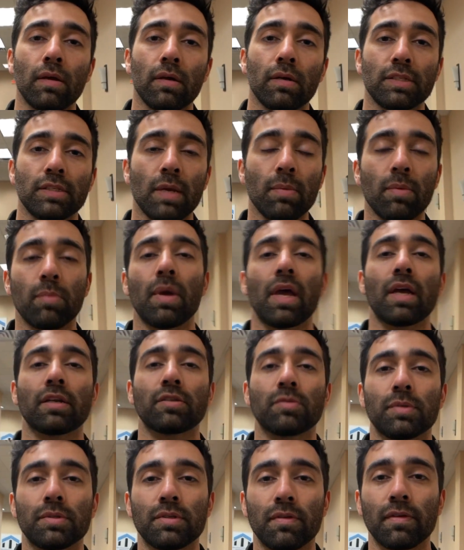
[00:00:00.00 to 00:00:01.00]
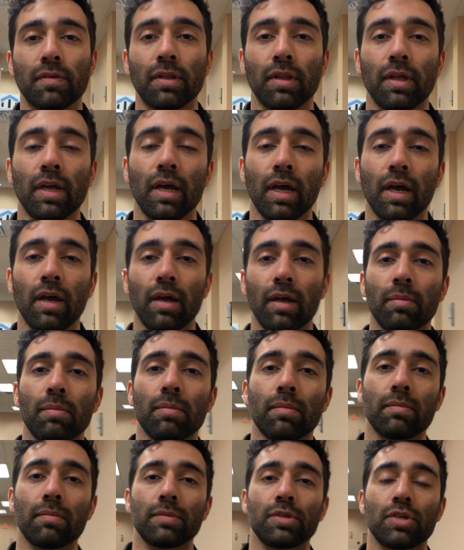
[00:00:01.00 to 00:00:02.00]
Damon Banks specifically I
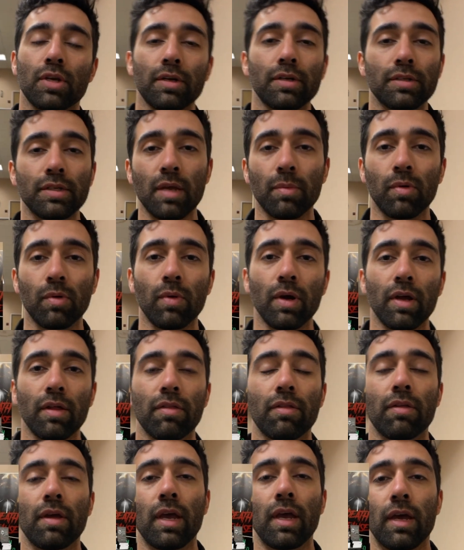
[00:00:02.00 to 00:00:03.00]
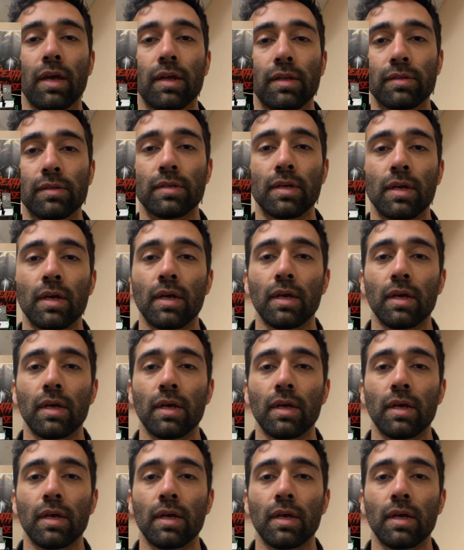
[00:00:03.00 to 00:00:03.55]
shared a table with, and